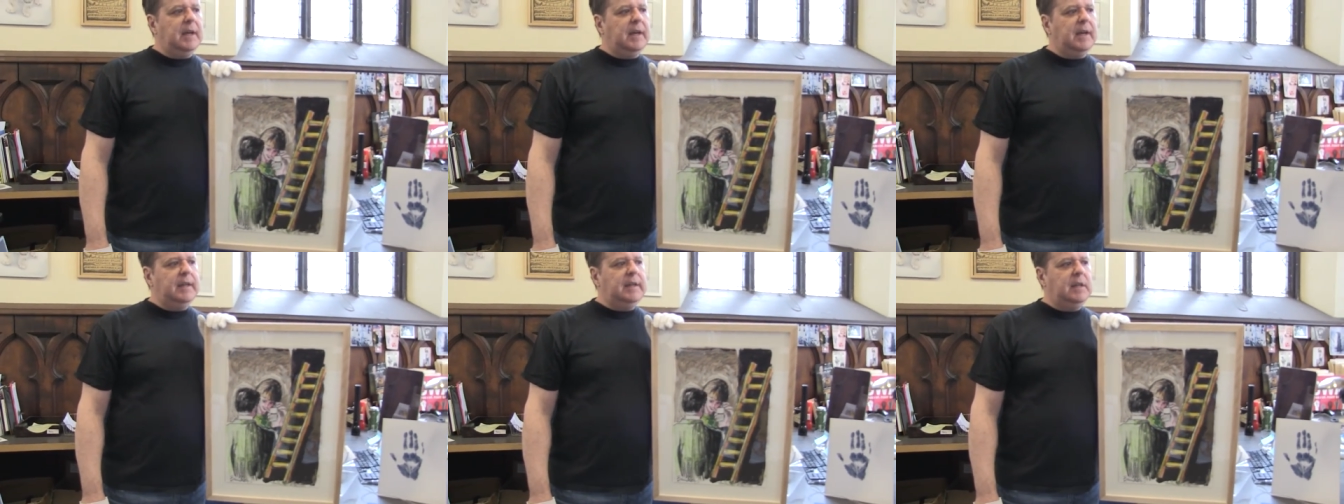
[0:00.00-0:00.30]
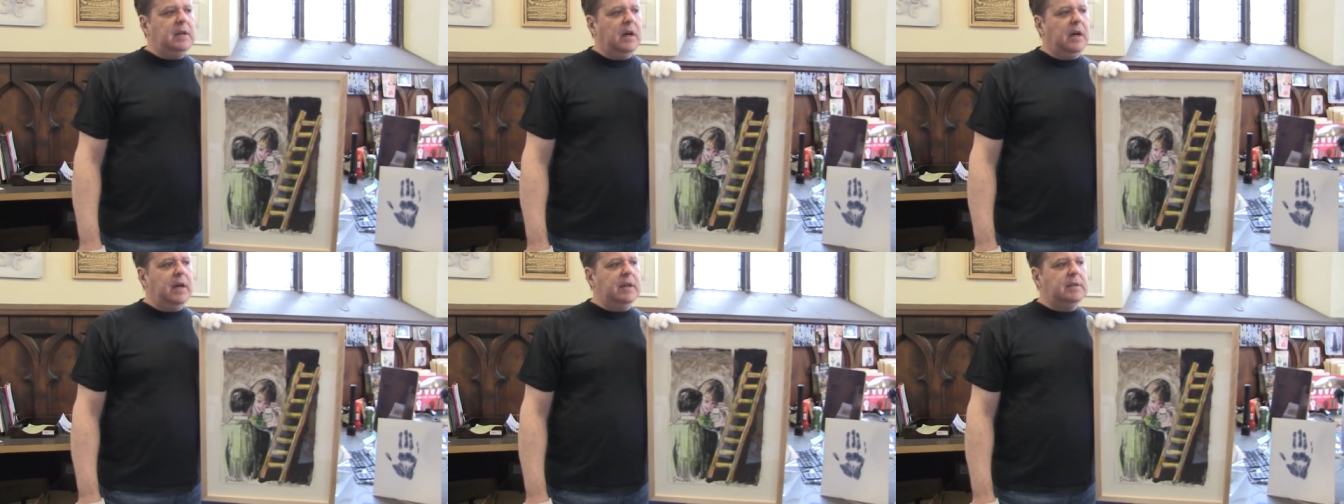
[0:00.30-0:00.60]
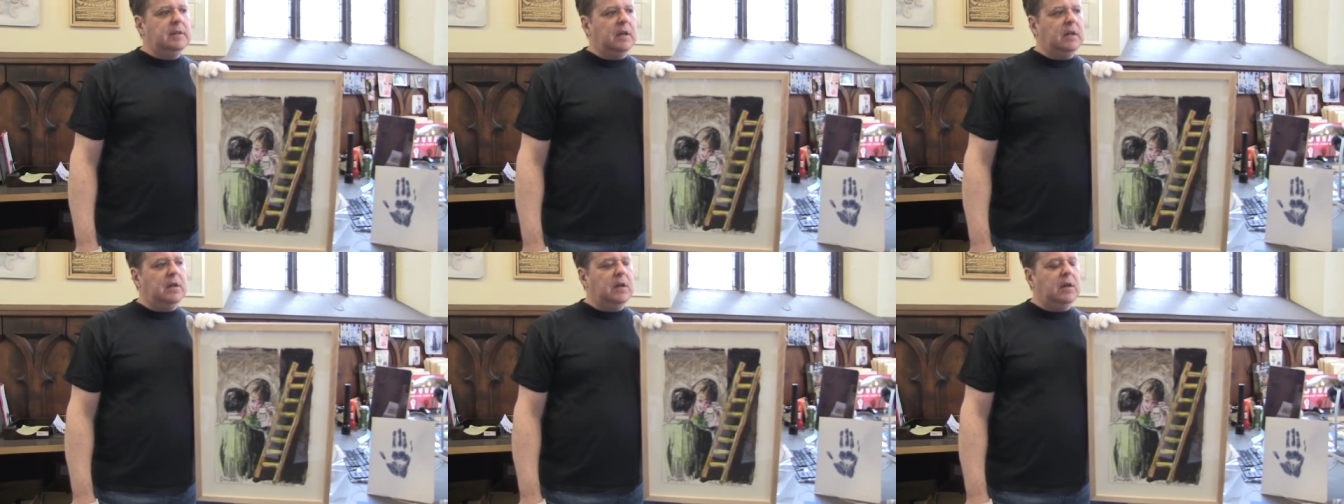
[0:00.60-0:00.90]
I
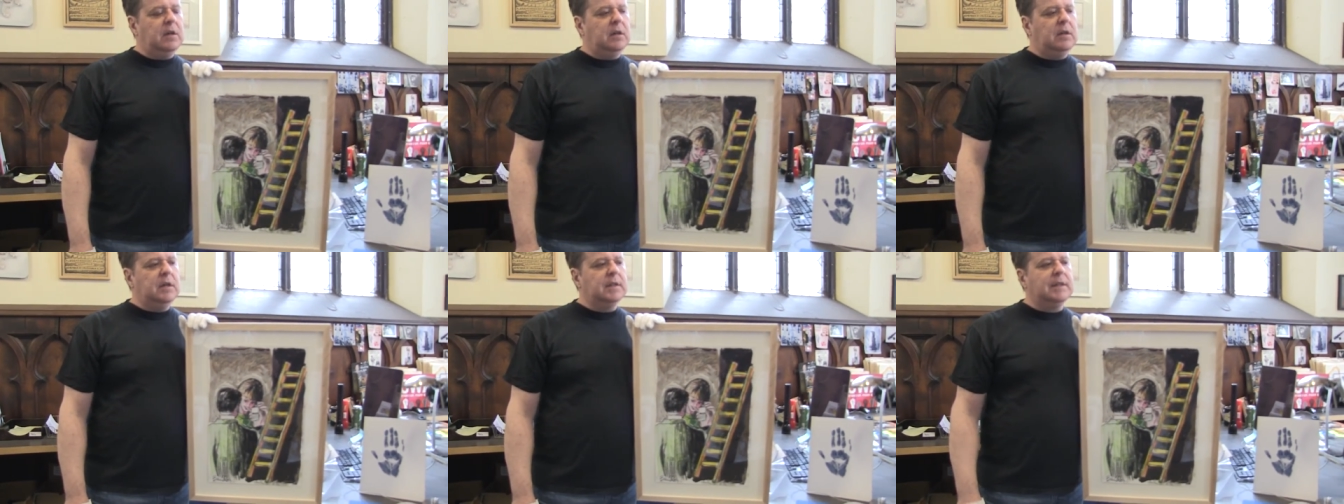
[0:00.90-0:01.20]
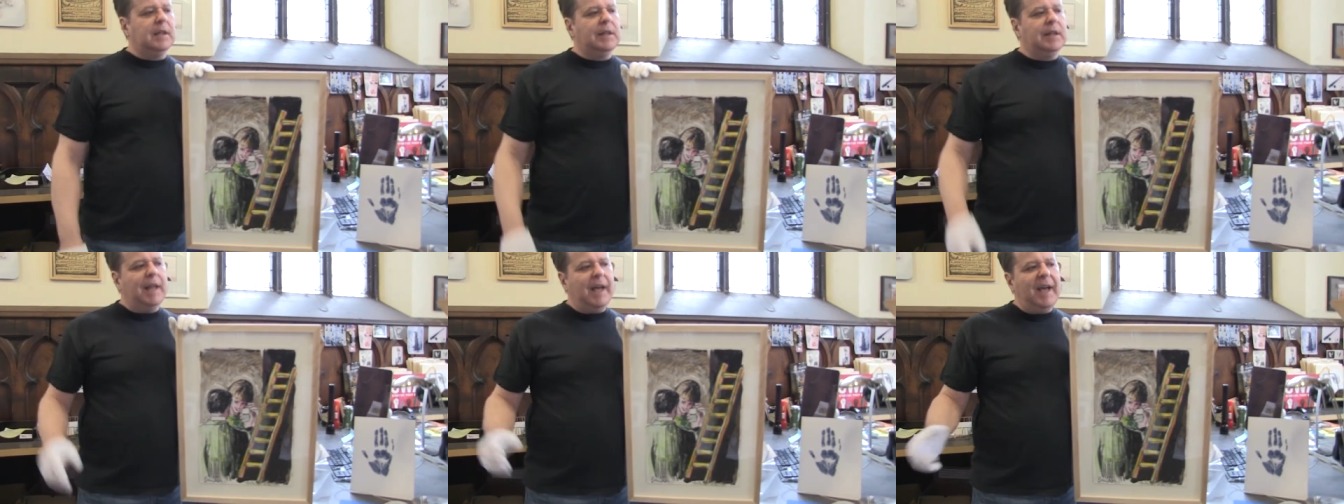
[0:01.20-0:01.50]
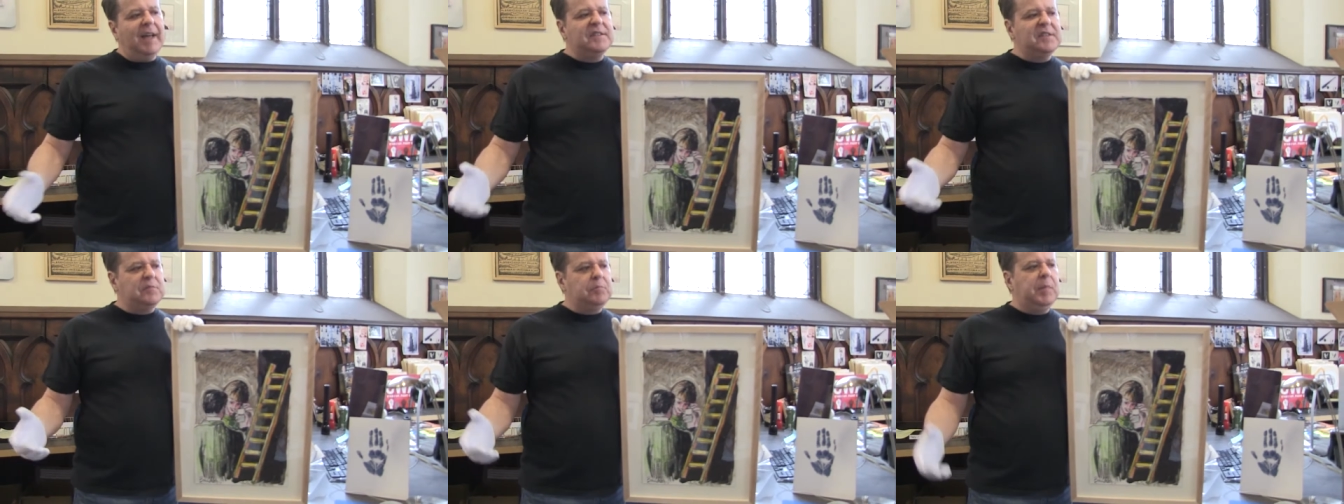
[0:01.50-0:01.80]
got a call at the
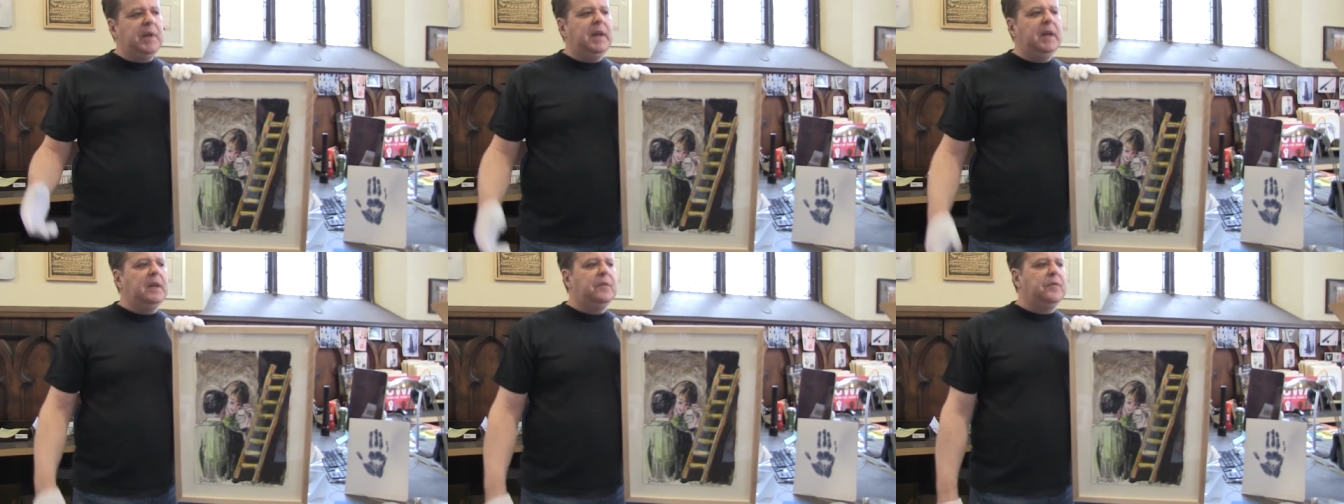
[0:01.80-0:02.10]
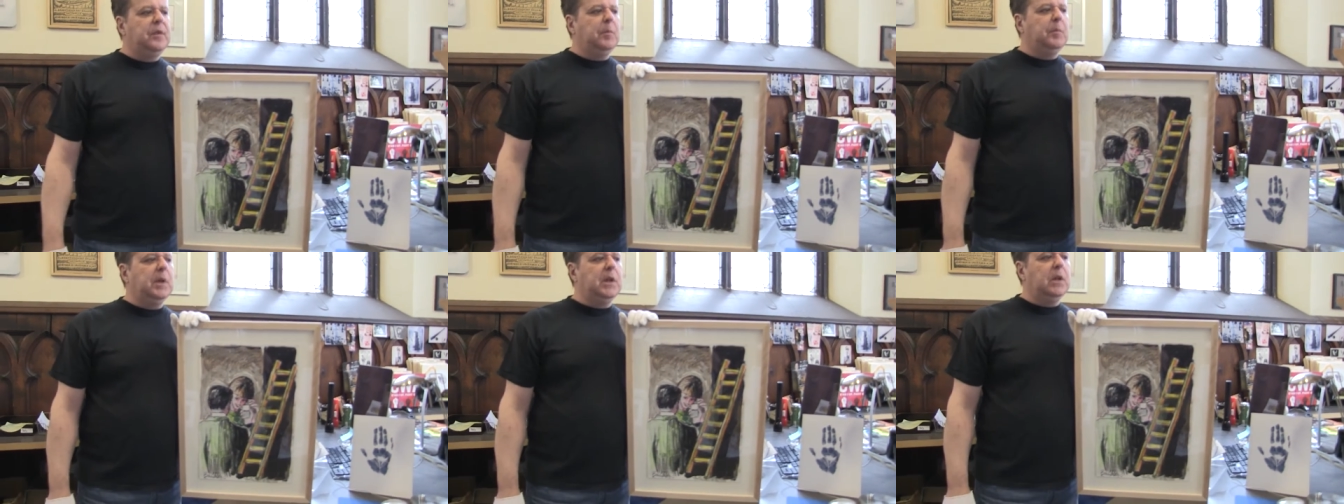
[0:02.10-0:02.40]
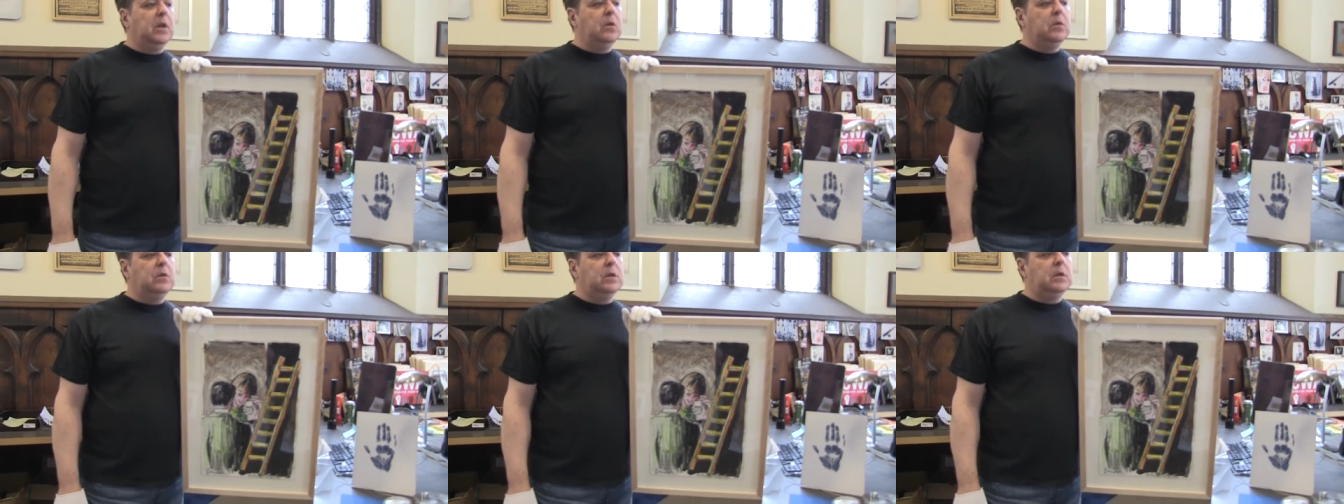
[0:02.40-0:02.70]
last minute from a
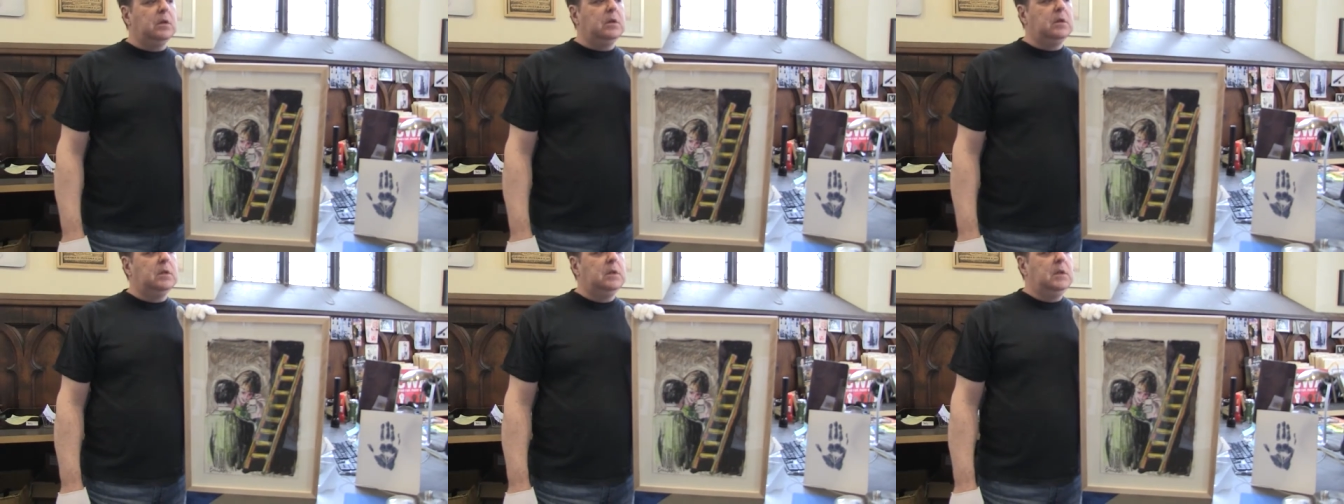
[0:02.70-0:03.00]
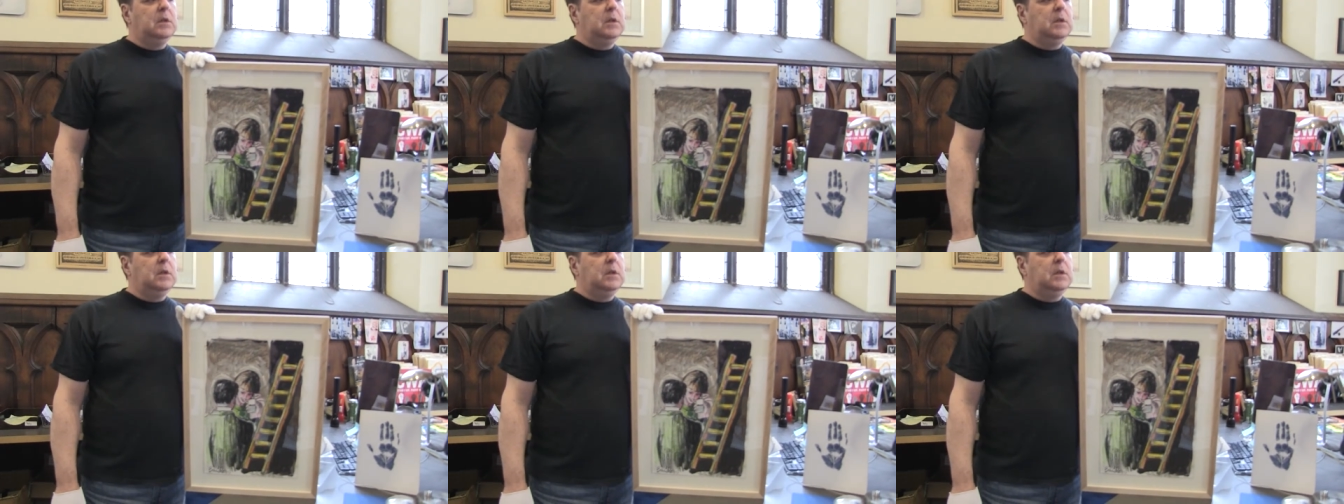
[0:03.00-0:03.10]
local